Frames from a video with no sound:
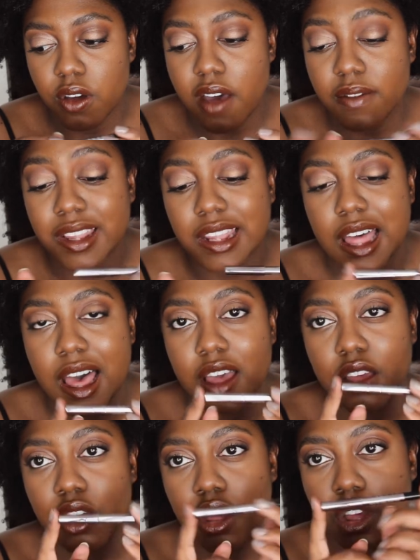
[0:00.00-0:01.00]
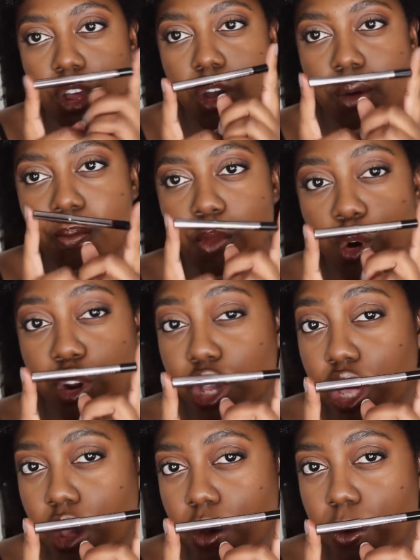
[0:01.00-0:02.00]
have a lot more to
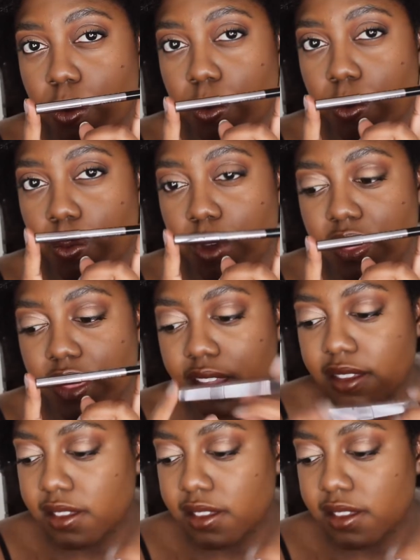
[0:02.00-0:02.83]
go with this.